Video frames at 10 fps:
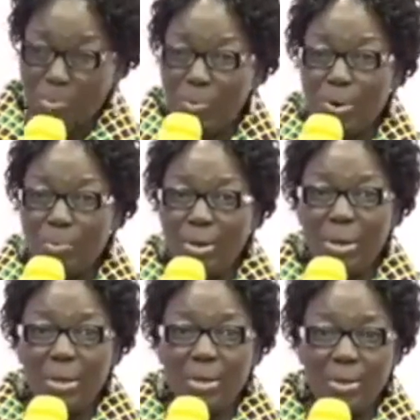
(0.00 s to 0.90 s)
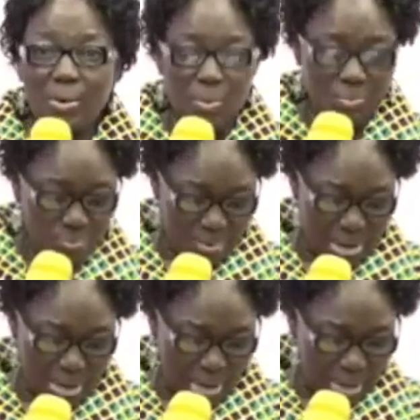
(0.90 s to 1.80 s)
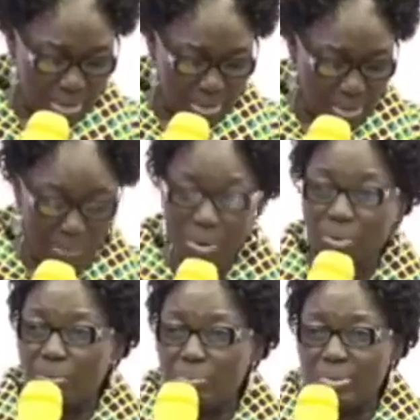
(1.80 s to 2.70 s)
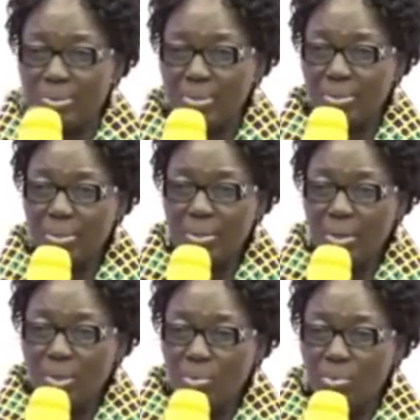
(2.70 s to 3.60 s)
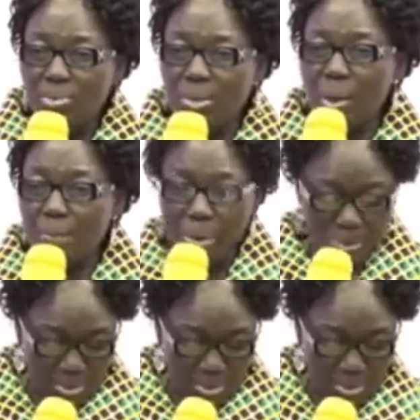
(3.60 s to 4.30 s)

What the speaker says: be one way of encouraging pilgrims to think about